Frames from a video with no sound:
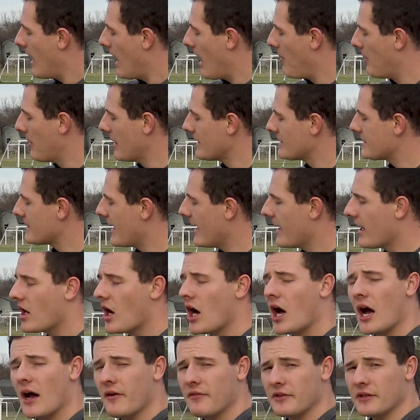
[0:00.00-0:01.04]
I'm going to take
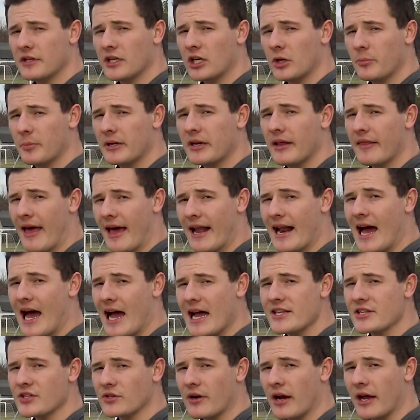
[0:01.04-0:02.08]
off a little bit of that
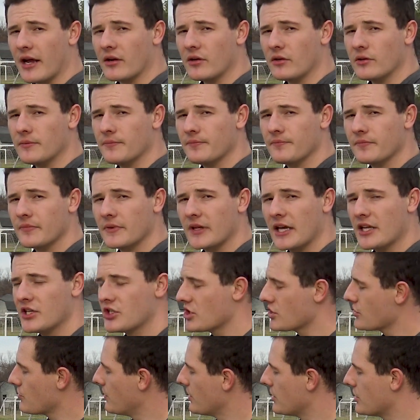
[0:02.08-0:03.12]
Hyzer angle and
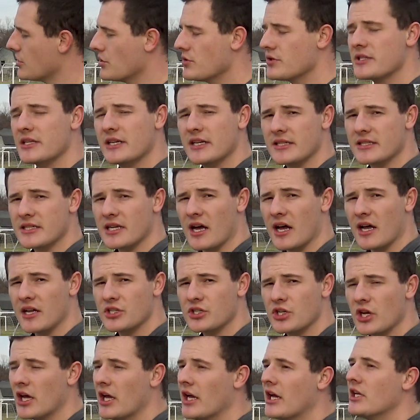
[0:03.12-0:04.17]
just reduce it a
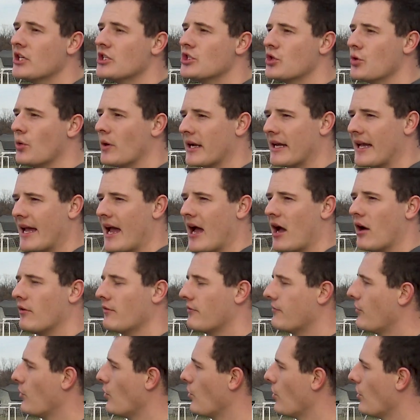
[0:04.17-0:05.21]
touch to account
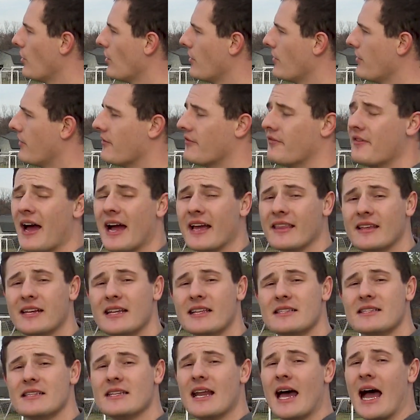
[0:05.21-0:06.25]
for the fact that
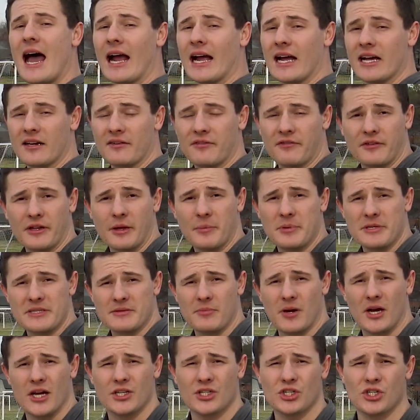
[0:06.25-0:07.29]
it's not going to flip as
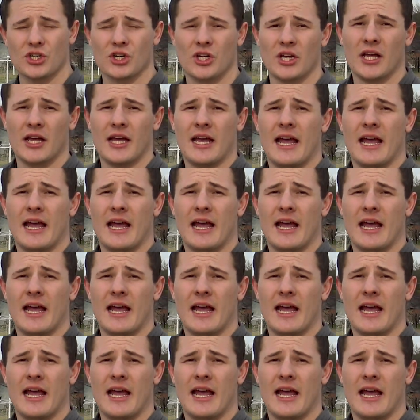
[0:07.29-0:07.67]
much,